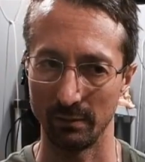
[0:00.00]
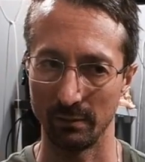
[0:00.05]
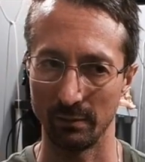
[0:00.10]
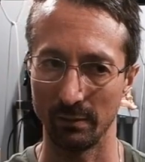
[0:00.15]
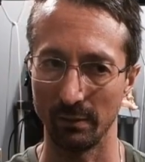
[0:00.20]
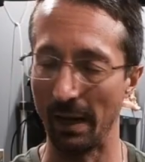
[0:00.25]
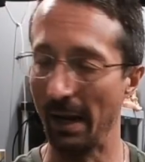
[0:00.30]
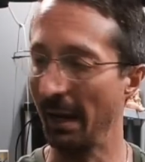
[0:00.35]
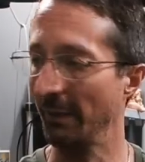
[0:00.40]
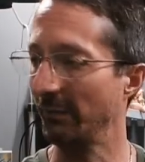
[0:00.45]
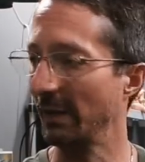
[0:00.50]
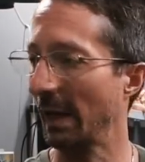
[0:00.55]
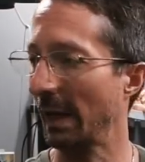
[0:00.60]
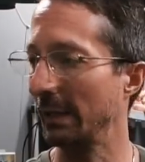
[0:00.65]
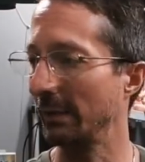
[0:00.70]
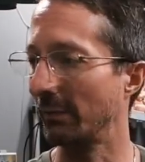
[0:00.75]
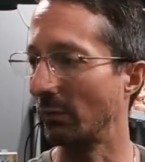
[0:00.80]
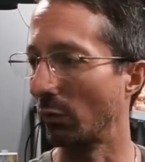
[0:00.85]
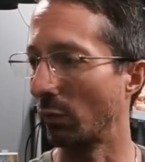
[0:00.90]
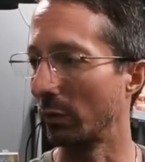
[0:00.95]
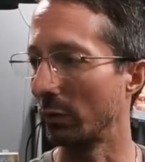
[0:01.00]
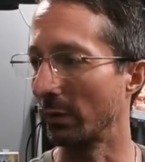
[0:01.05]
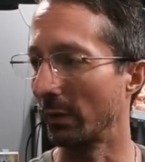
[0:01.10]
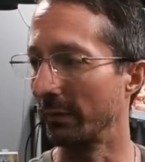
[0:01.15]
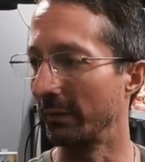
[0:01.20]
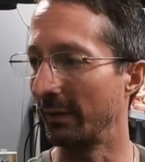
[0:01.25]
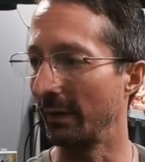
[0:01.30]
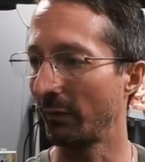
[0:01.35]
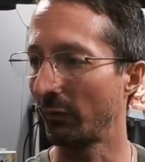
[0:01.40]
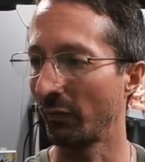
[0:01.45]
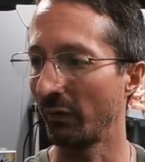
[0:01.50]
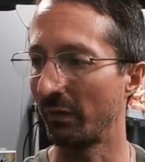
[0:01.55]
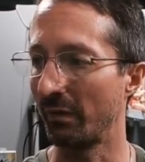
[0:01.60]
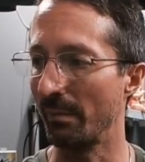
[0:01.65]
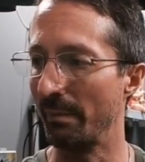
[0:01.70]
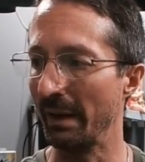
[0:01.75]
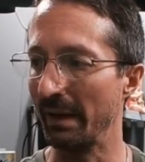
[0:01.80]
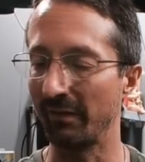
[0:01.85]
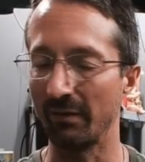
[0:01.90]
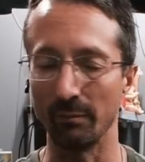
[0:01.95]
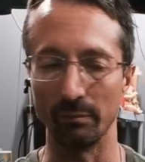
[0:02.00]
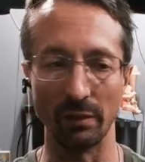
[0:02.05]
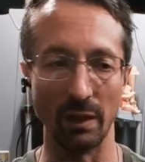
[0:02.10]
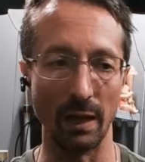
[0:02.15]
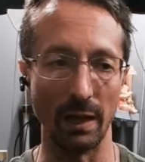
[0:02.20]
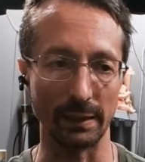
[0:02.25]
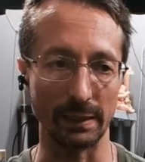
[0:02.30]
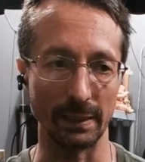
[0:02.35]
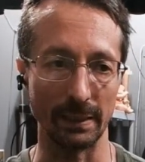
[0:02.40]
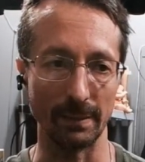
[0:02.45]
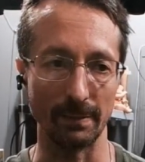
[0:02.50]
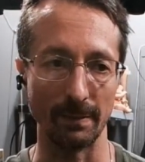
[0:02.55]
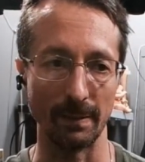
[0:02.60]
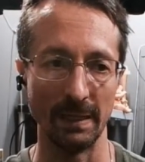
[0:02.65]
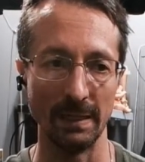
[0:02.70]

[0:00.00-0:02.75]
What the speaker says: I have not even worked on. This was the basic block-in.